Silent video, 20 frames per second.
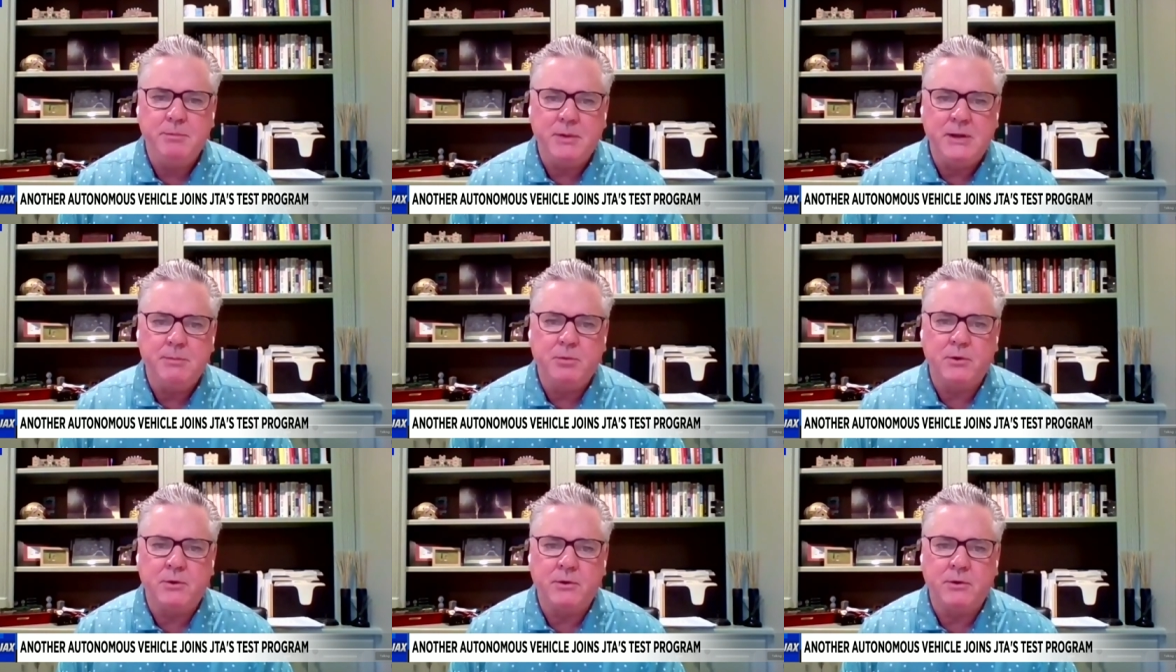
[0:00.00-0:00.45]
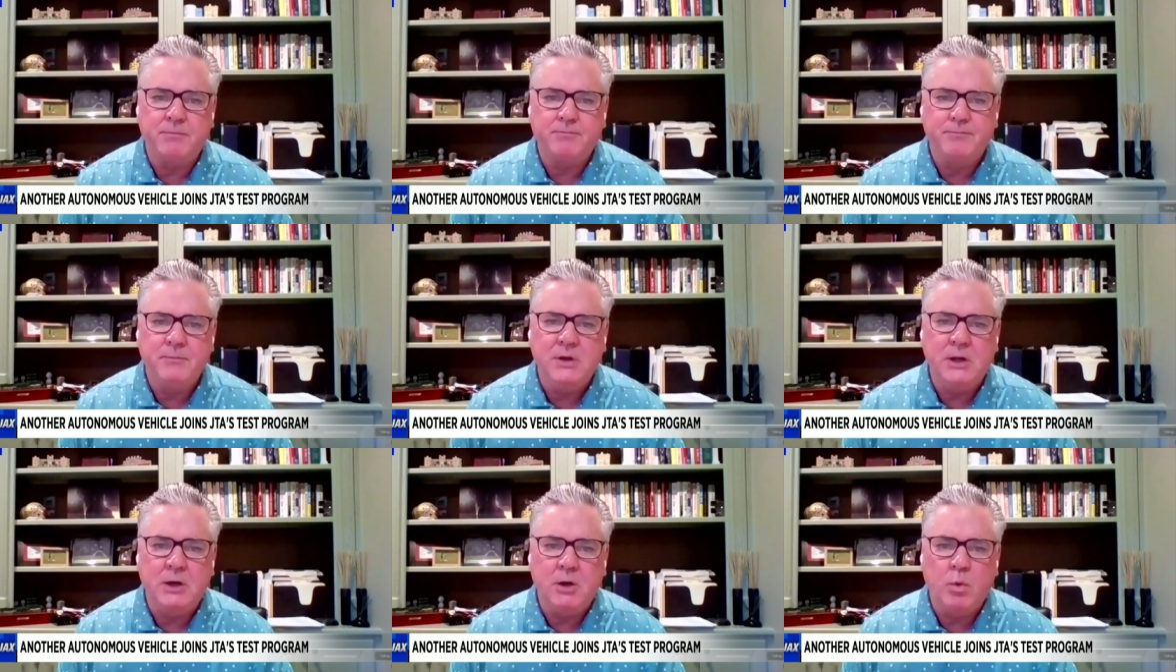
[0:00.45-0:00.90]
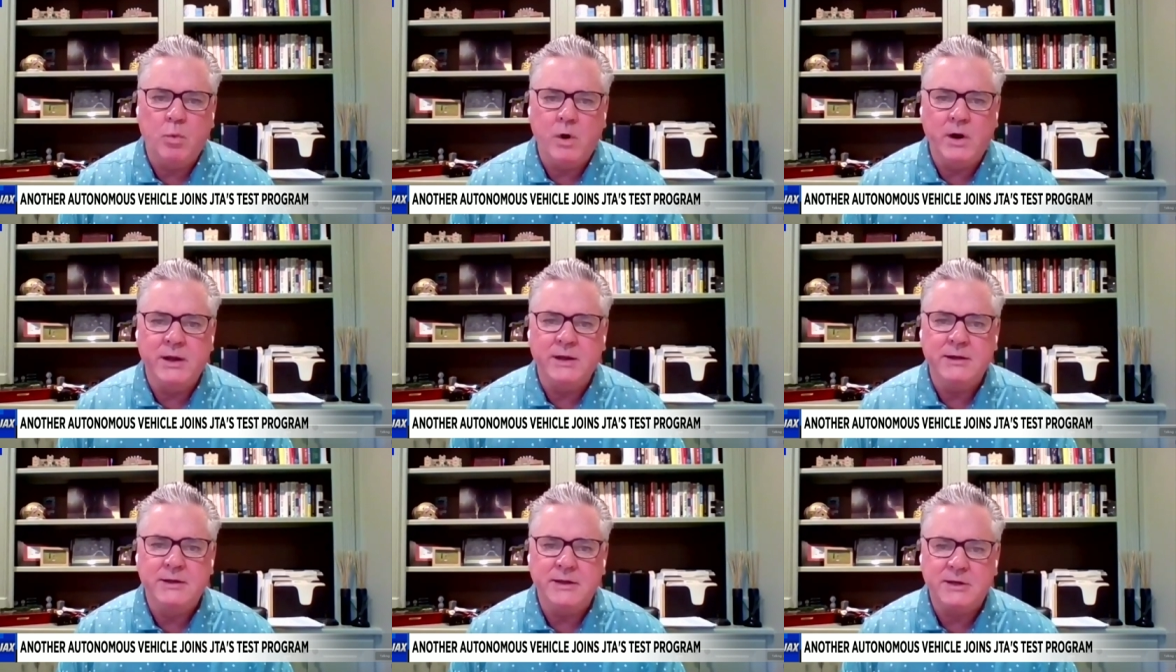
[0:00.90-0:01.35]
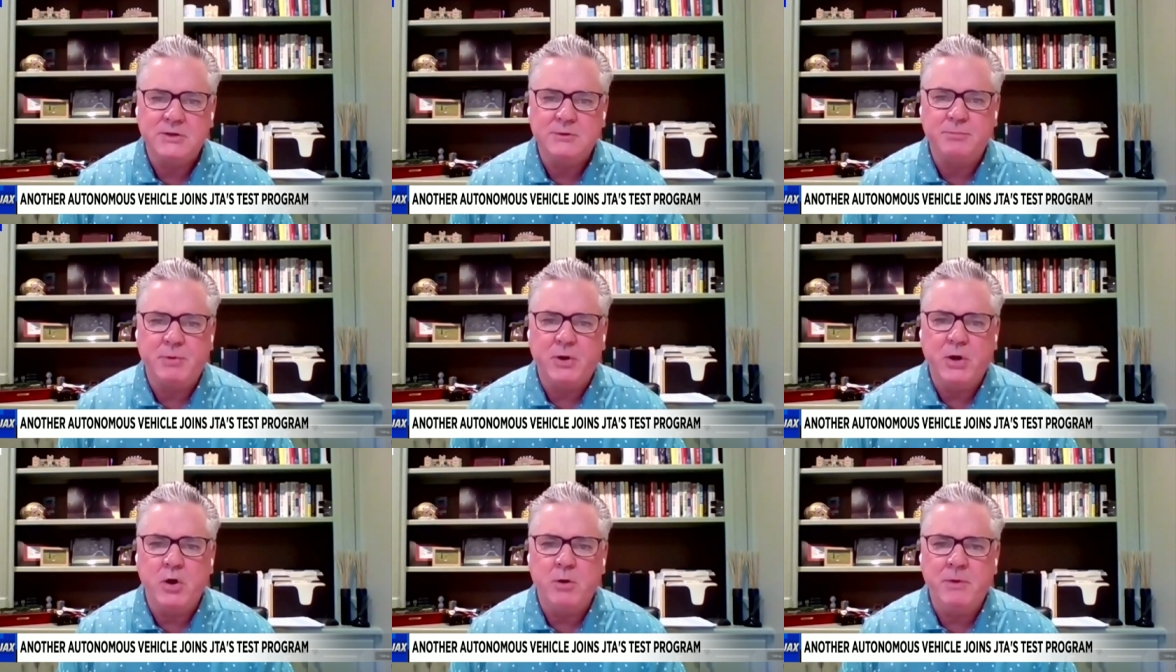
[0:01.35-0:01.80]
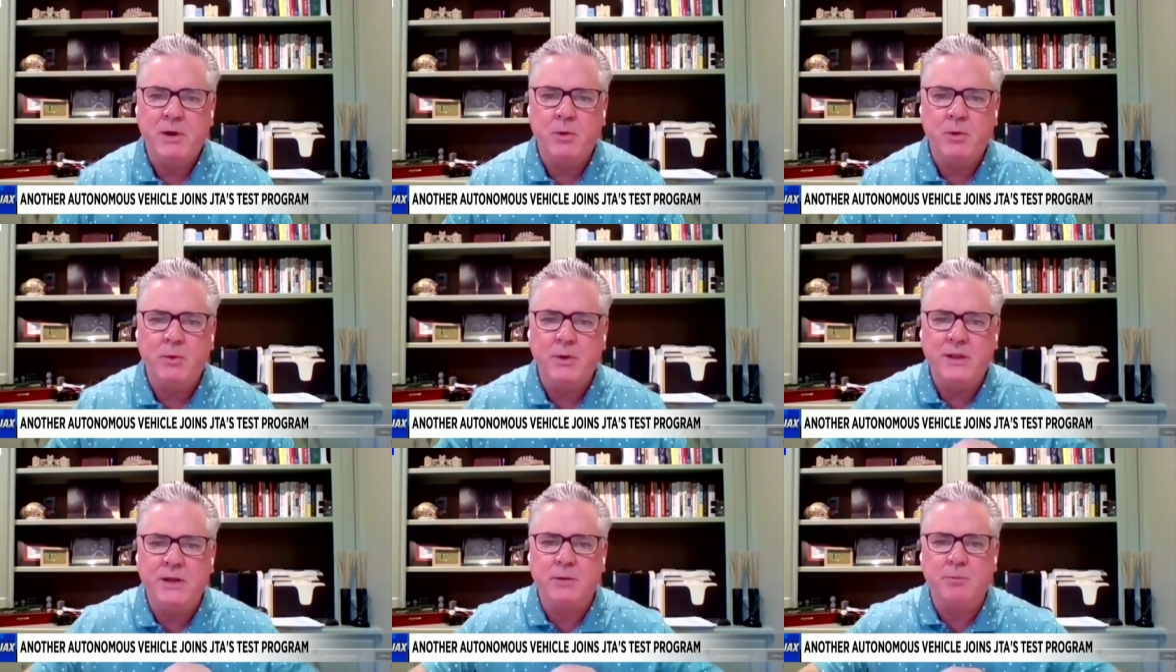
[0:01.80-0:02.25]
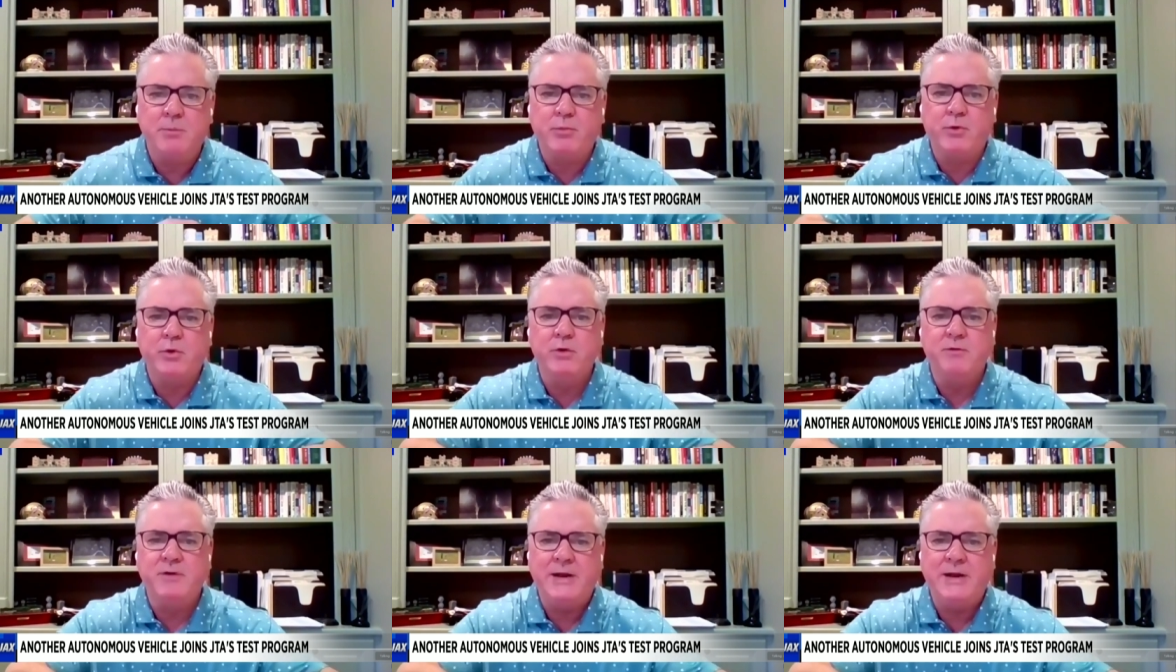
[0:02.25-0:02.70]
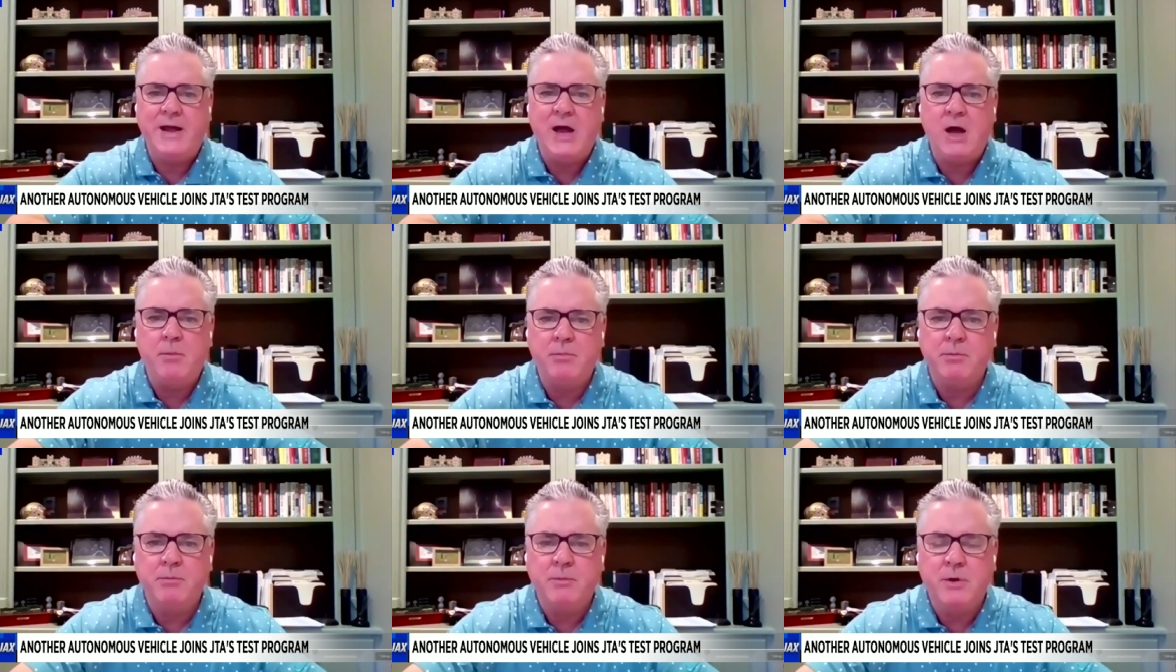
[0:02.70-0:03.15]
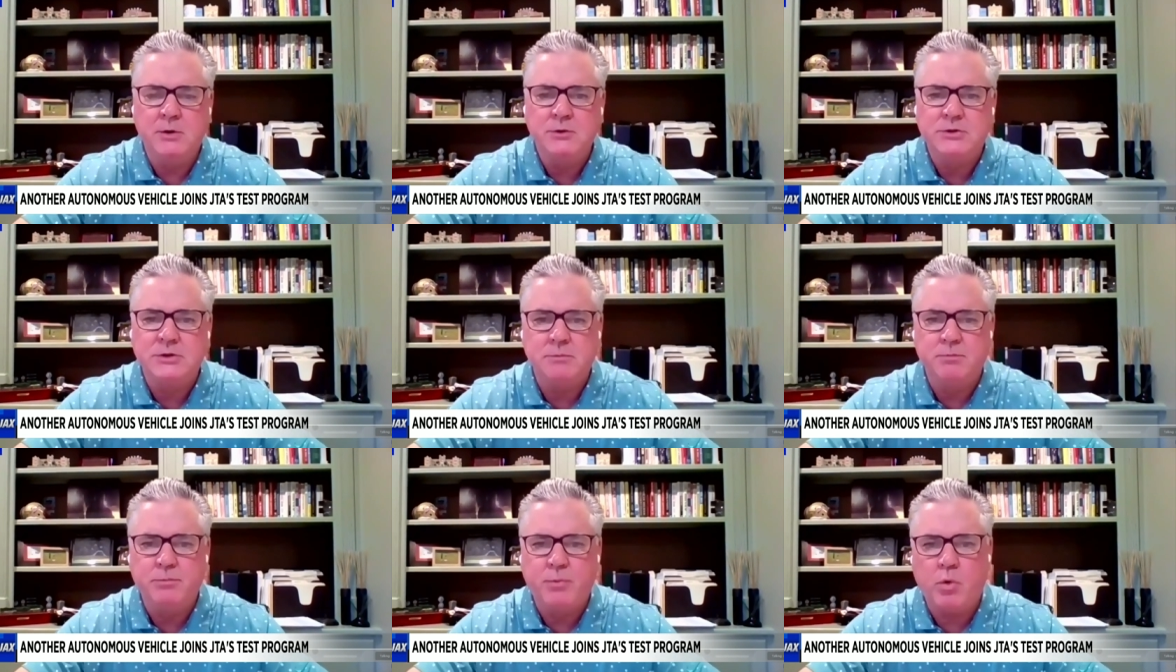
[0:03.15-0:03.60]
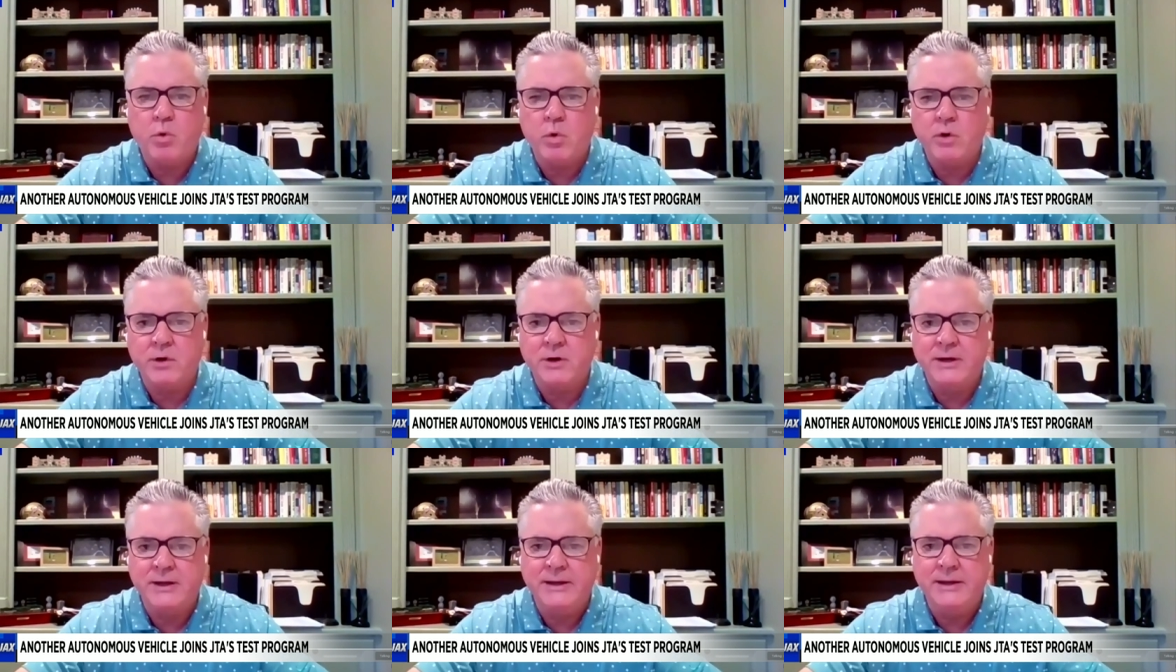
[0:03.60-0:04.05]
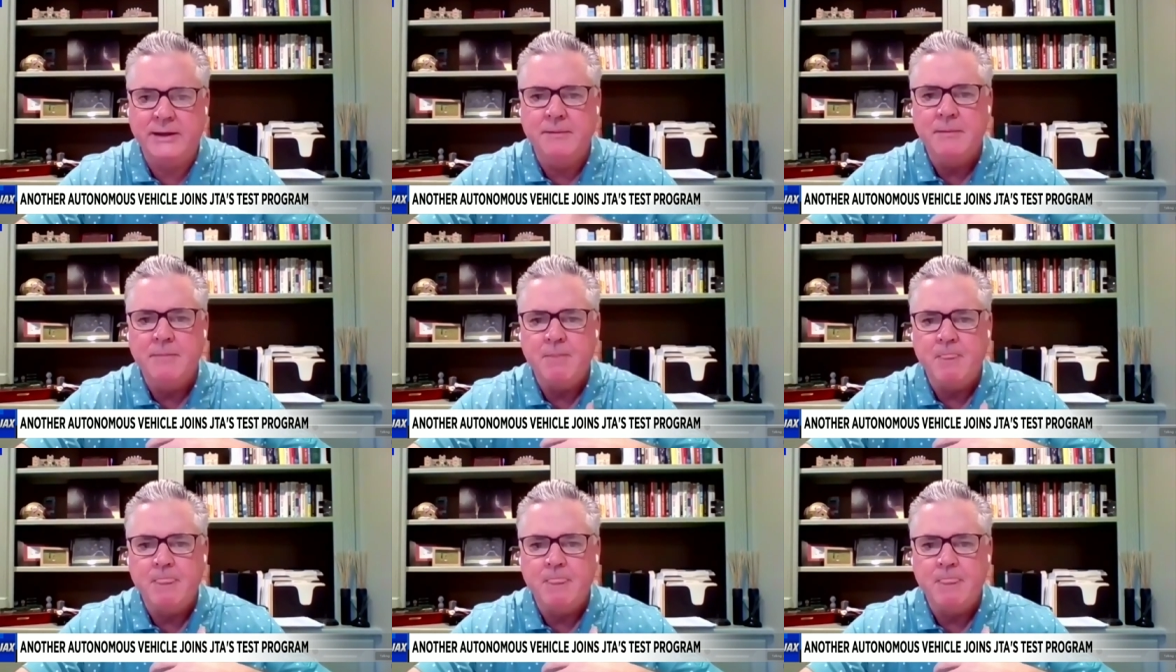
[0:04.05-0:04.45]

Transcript: People are, you know, wanting to experiment with it, prove it out, but most importantly,